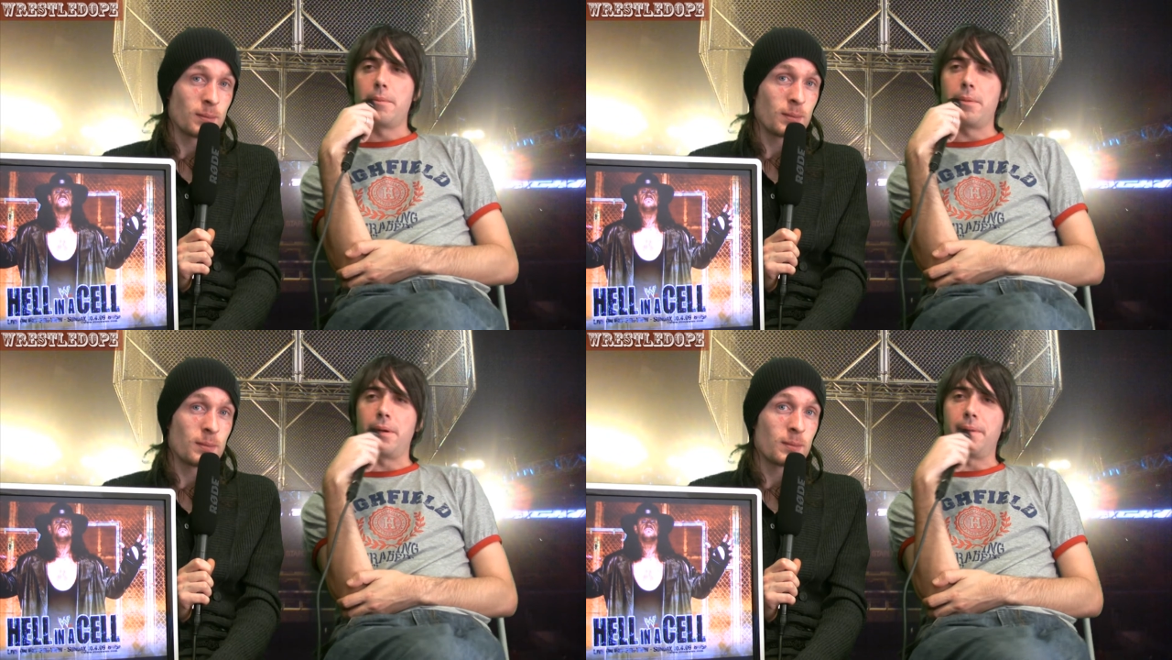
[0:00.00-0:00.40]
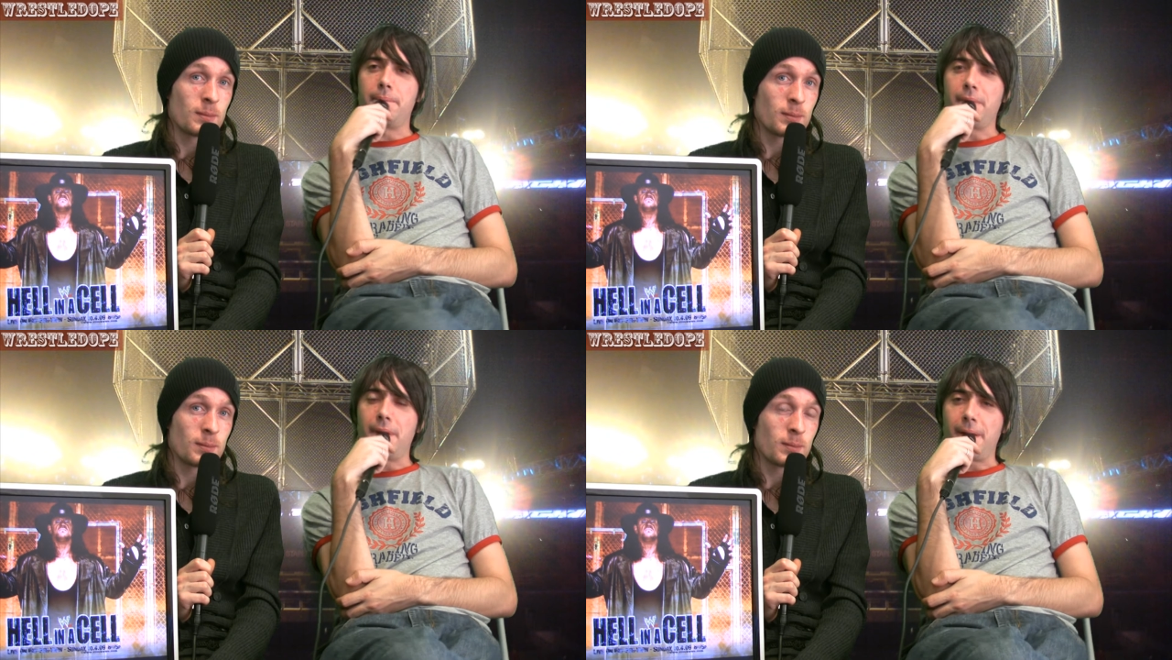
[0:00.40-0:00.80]

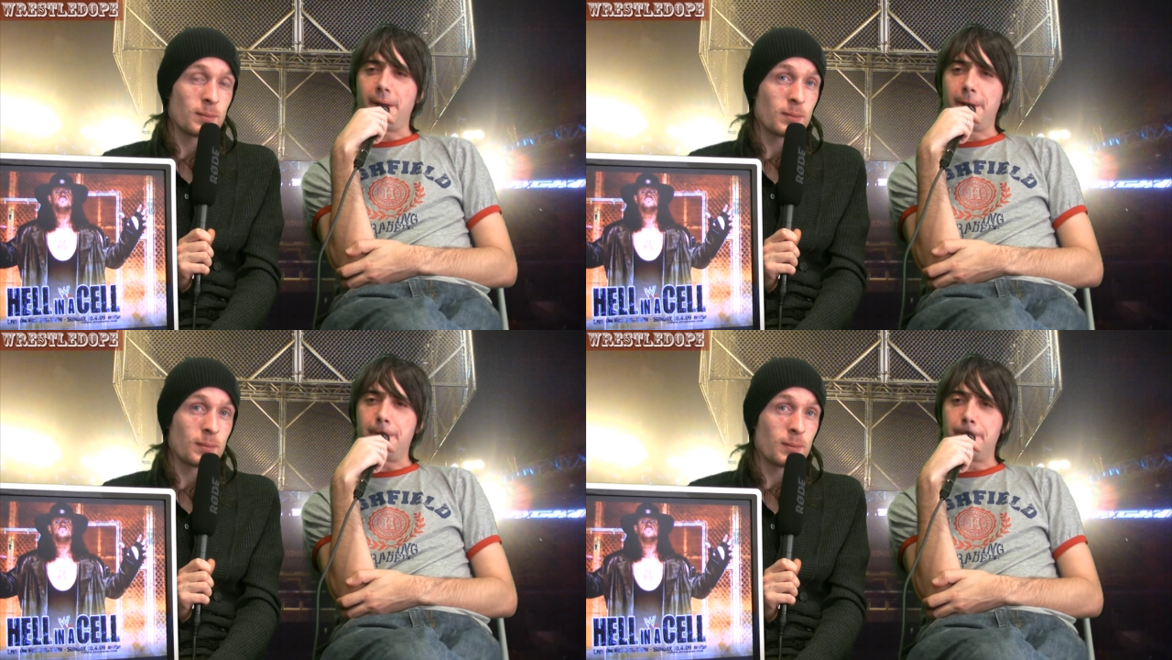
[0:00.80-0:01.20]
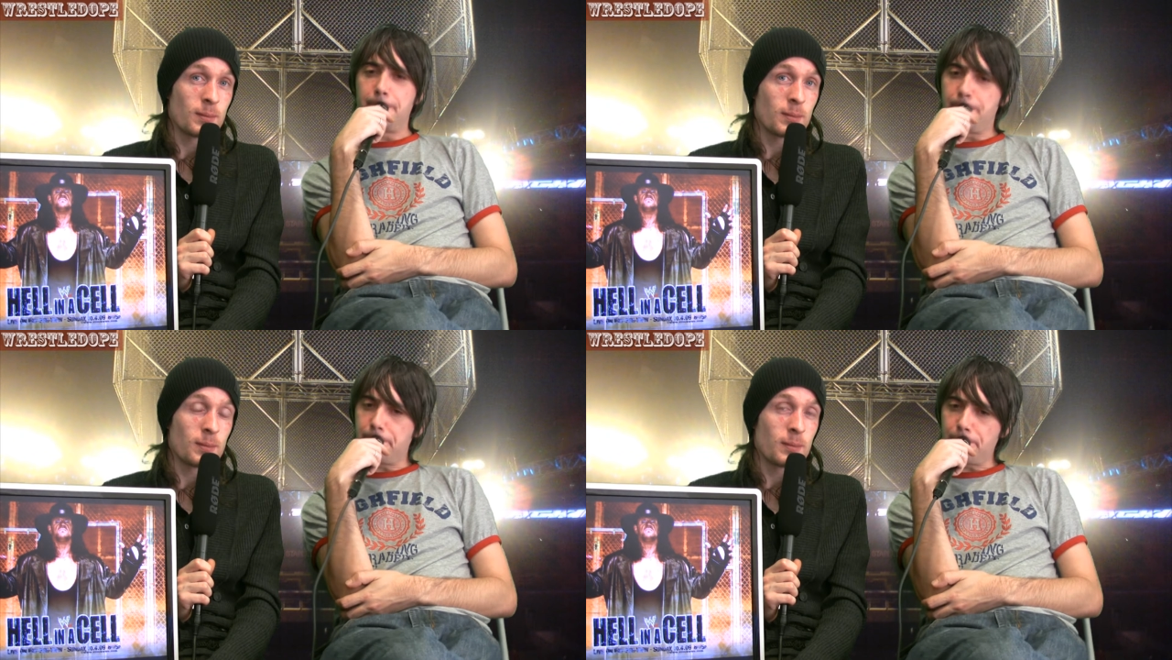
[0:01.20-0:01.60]
Speaker 1: but
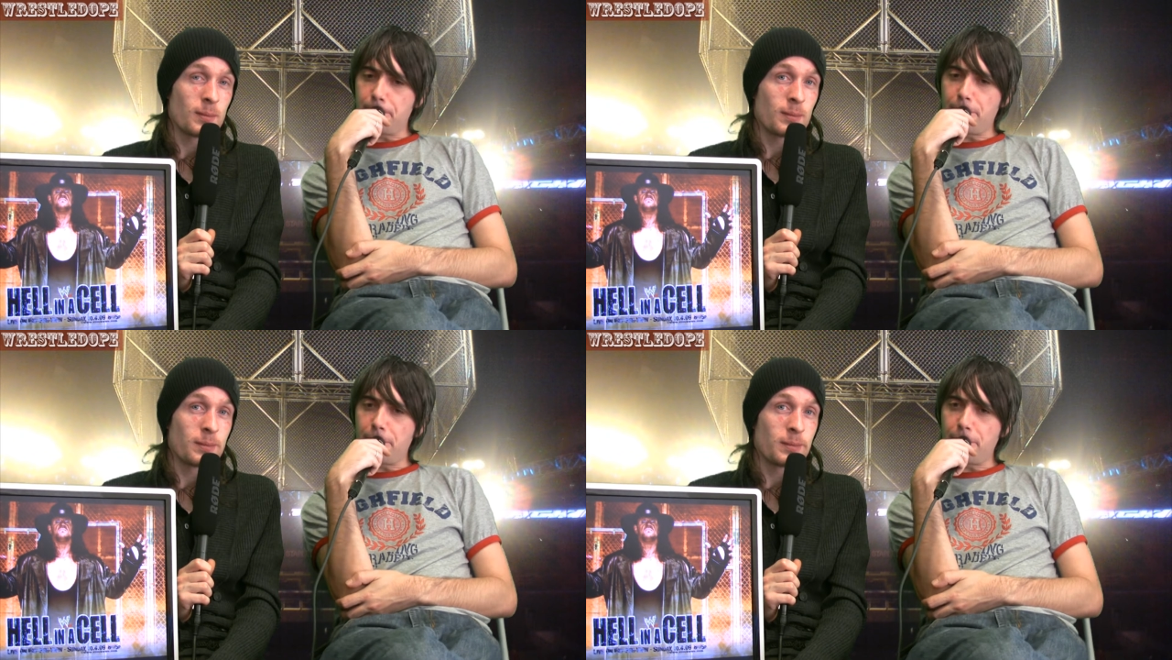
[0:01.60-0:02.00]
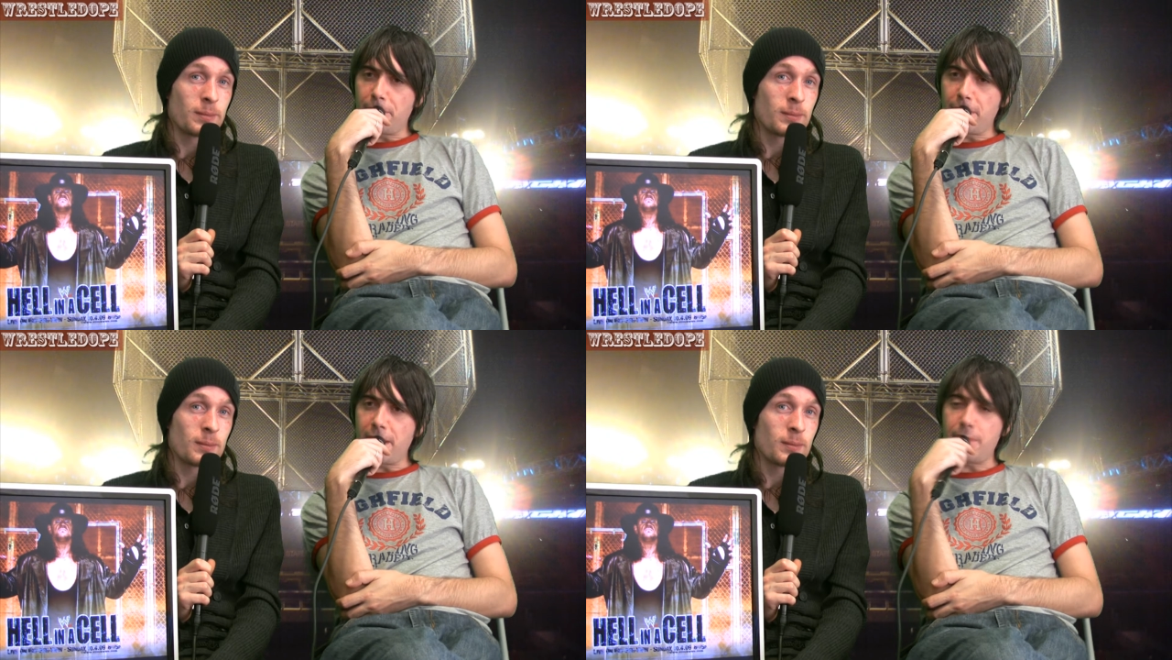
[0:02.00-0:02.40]
um,
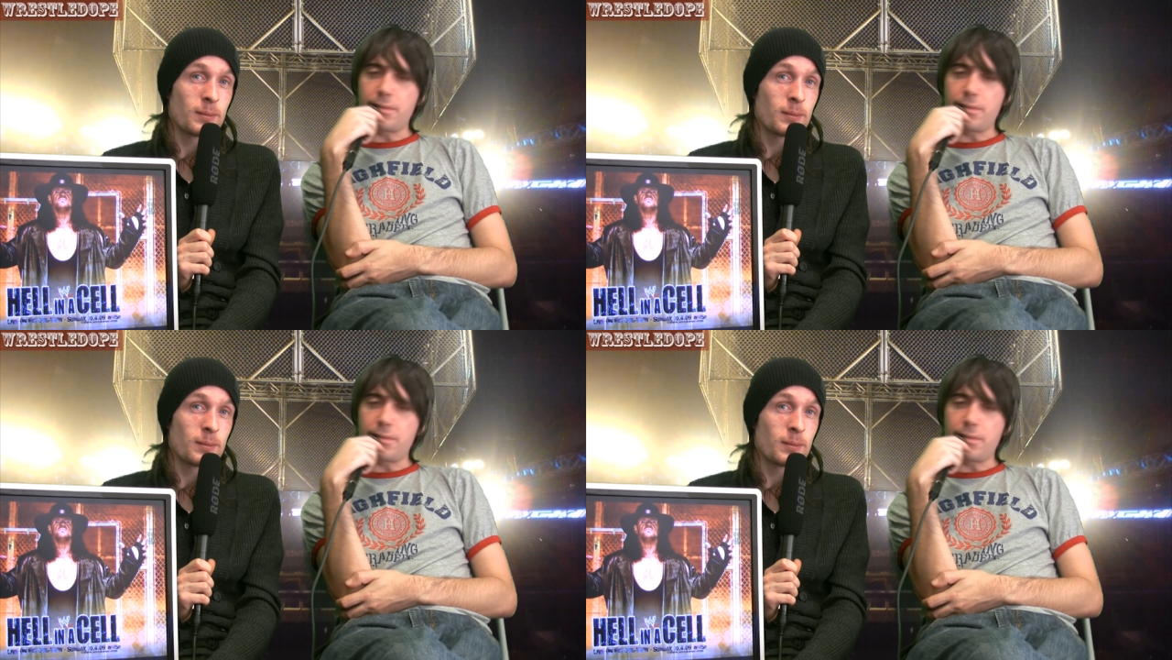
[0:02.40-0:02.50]
yeah,